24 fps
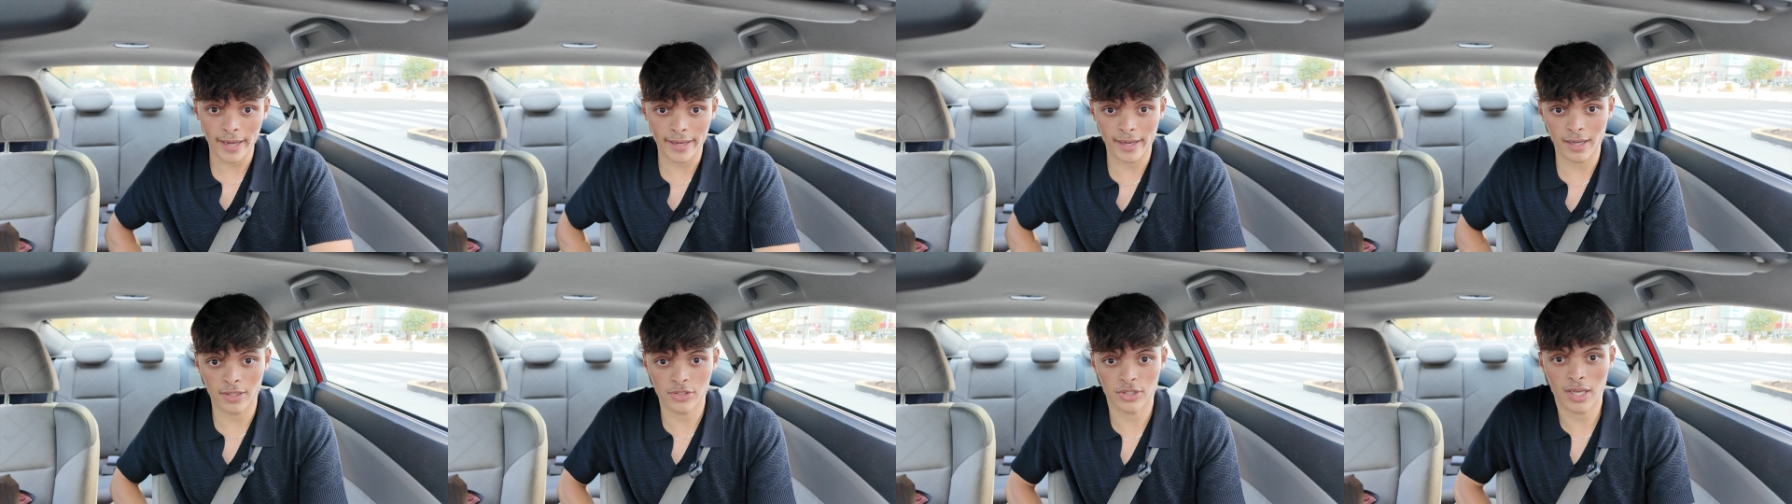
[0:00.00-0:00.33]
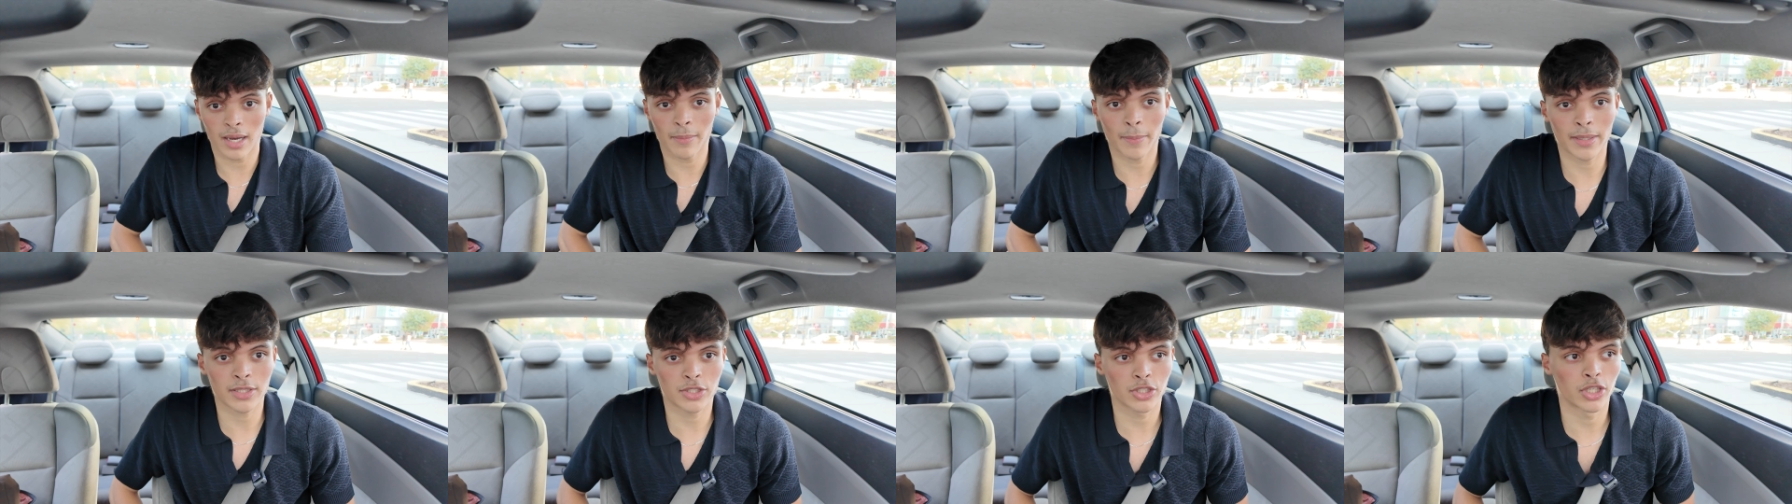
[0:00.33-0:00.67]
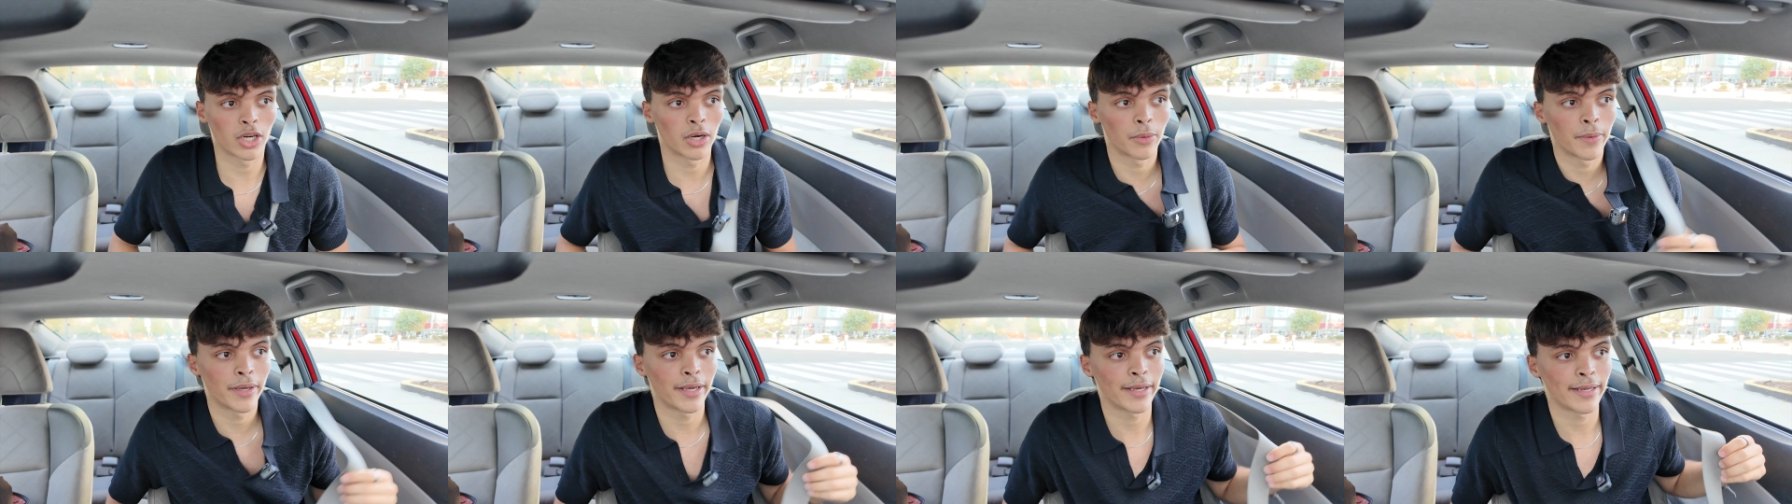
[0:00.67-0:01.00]
right, y'all, so I'm about to
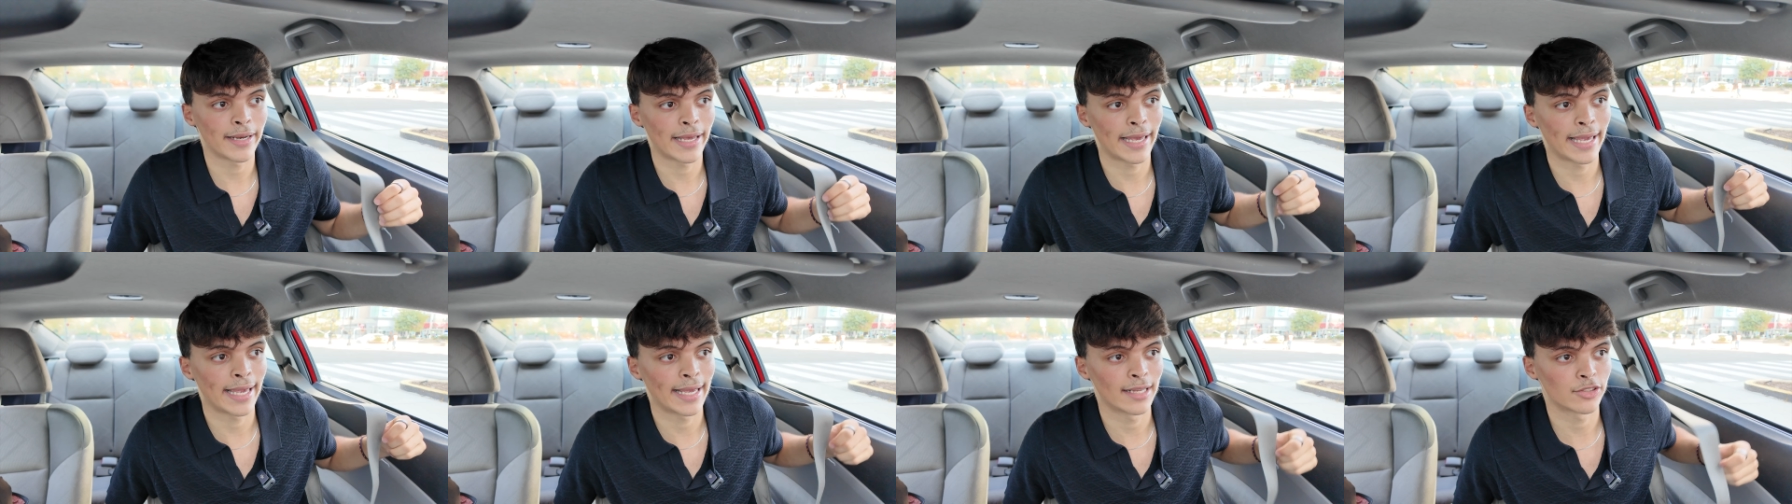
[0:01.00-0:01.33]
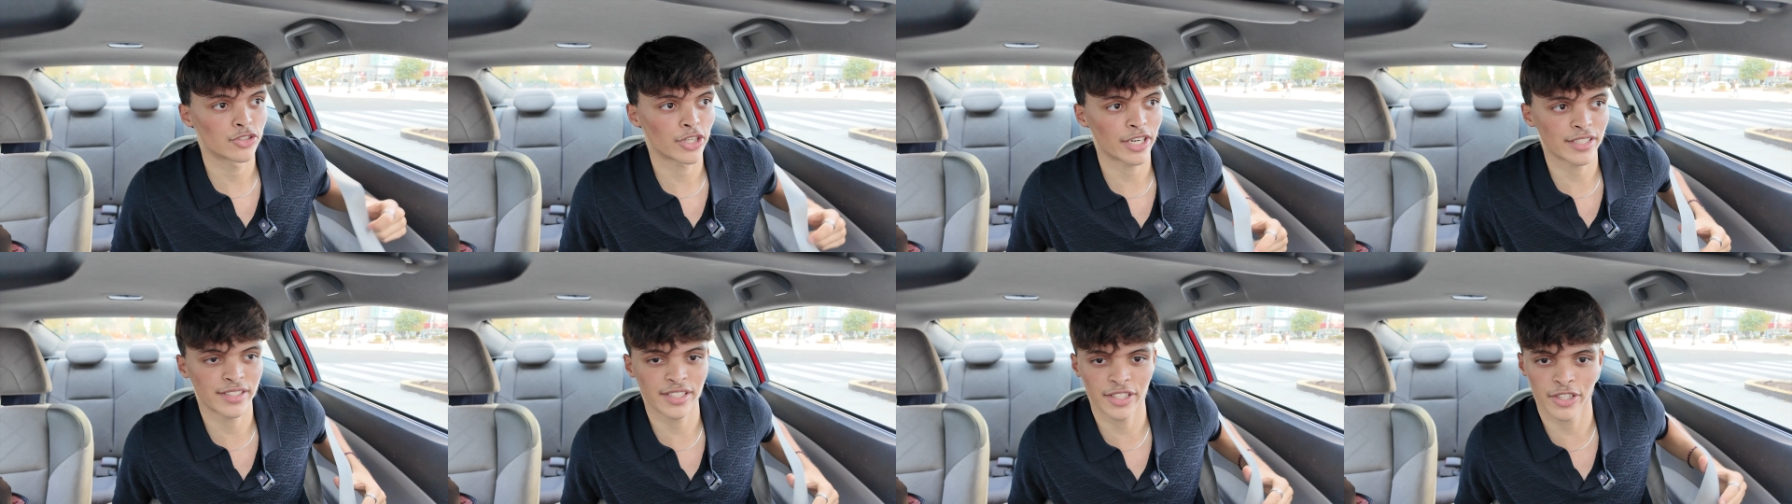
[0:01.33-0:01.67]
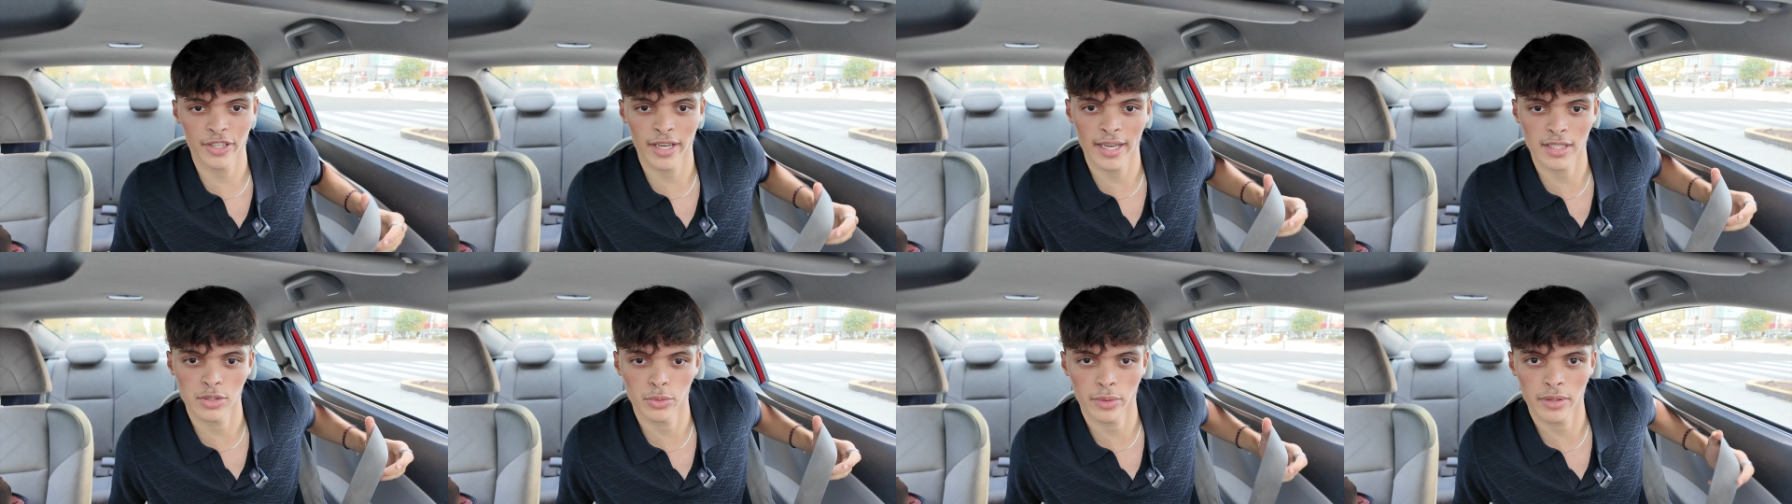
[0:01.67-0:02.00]
go in, and should I take
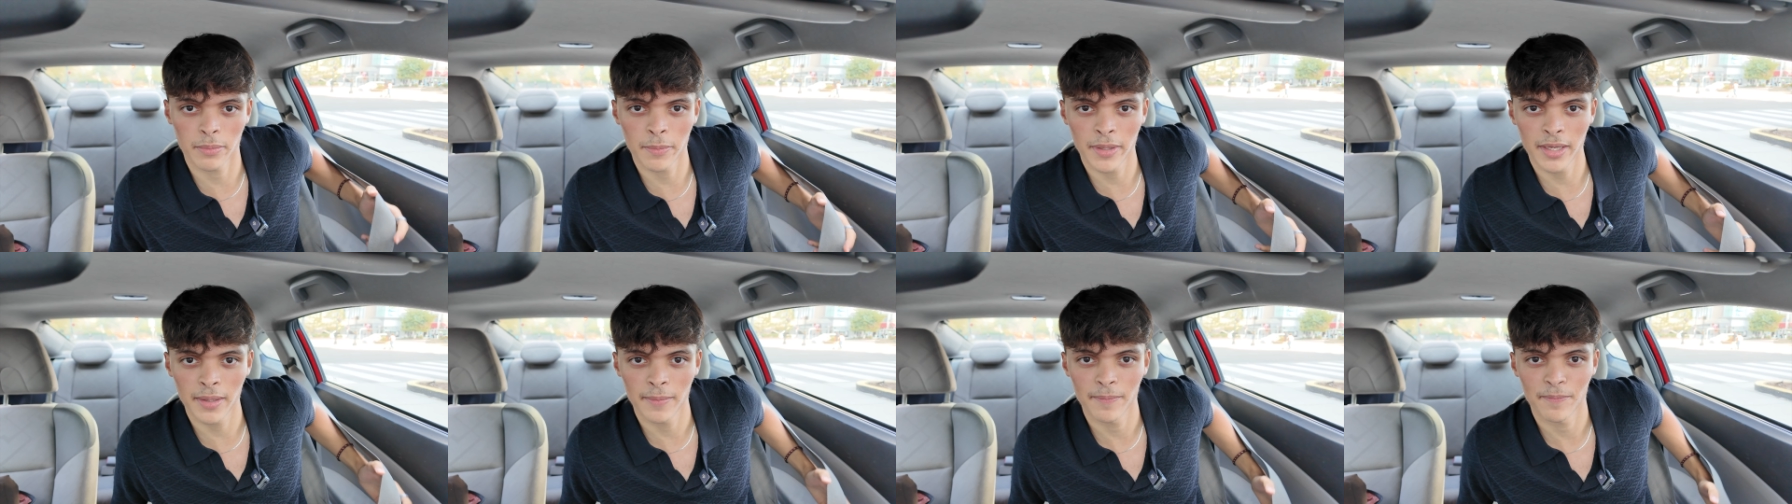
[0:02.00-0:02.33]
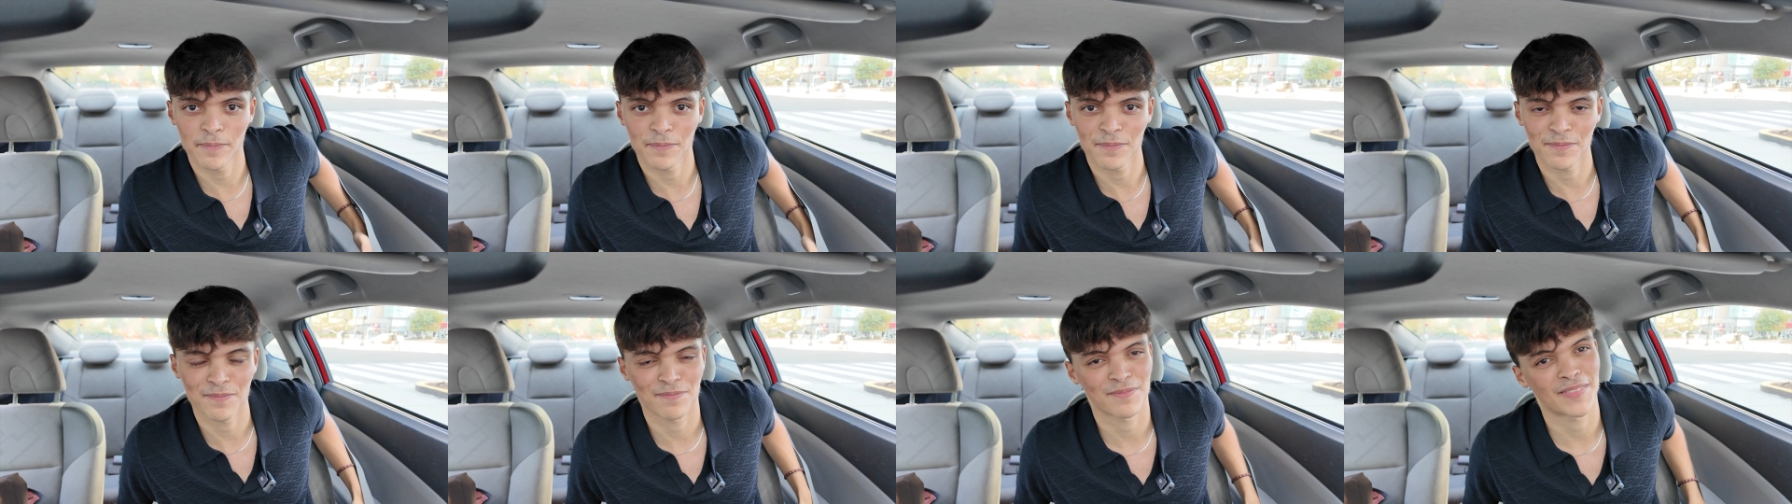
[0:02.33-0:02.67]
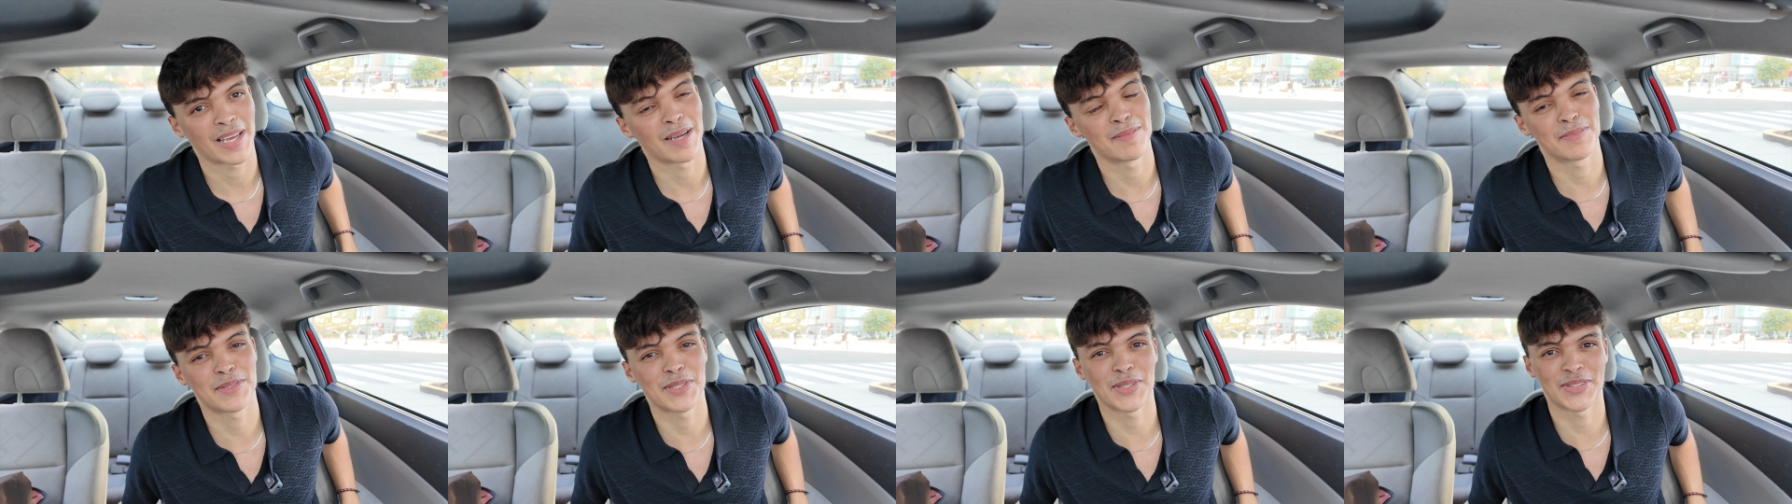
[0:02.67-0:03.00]
you guys with me?
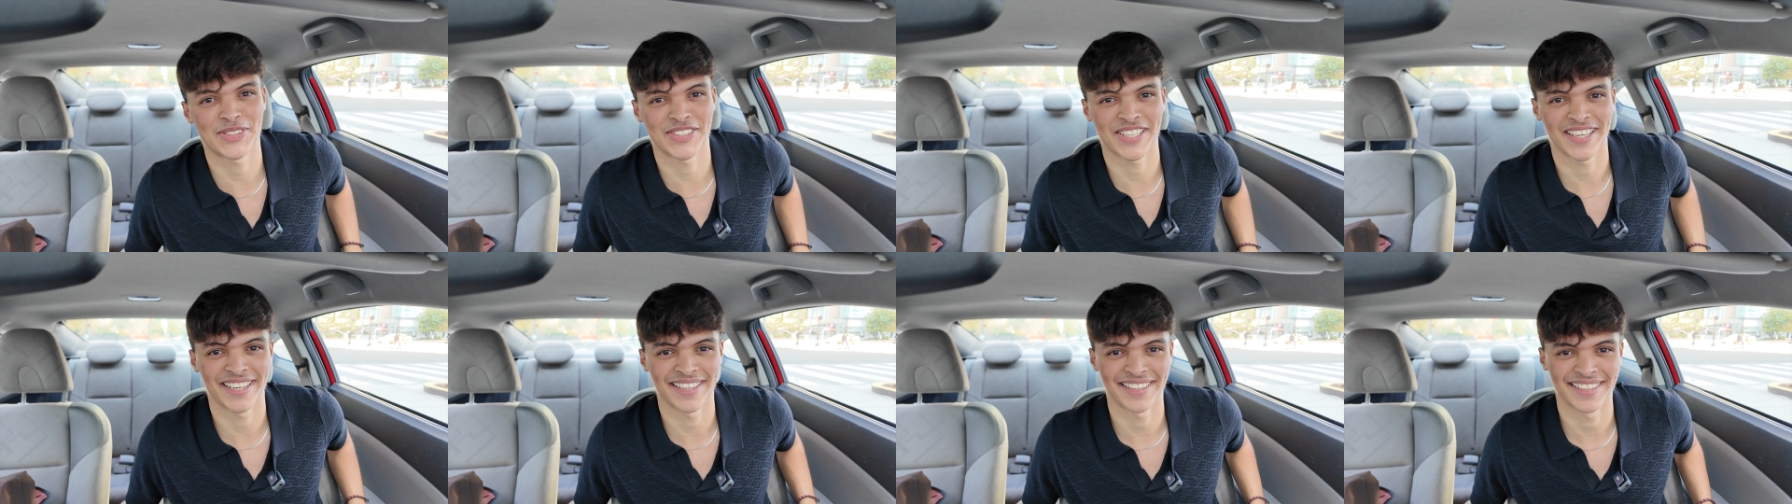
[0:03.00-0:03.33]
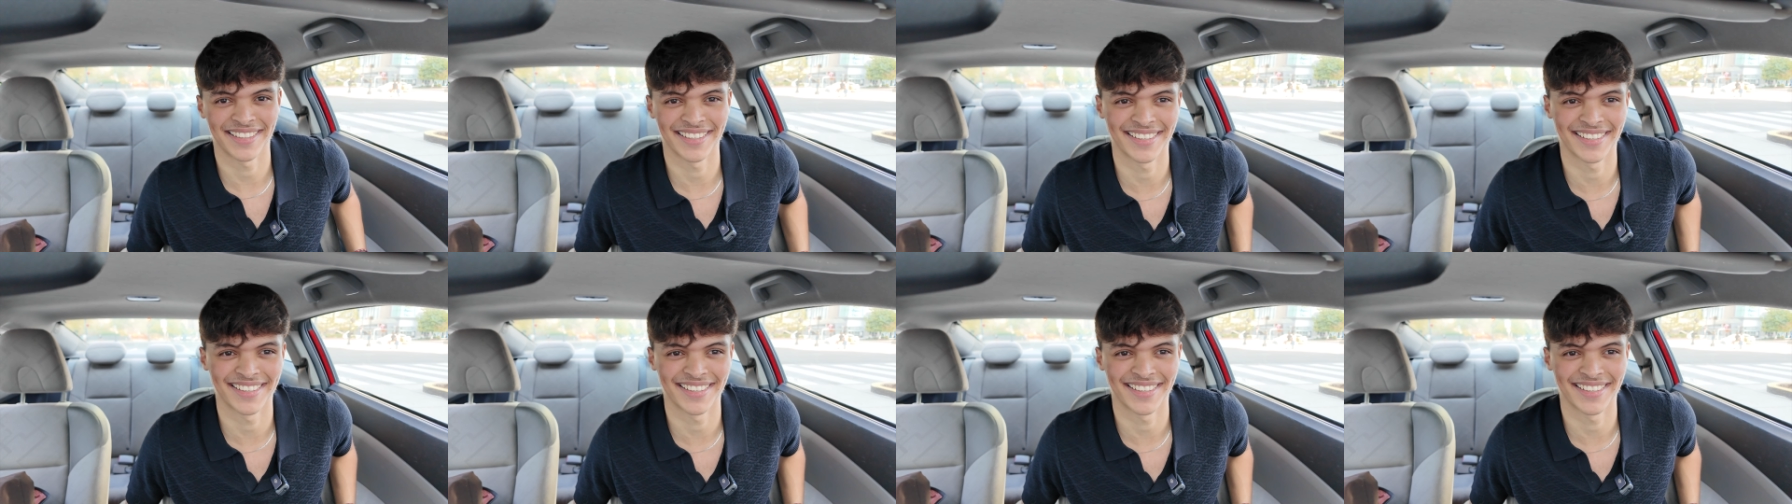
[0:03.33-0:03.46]
I'm too shy.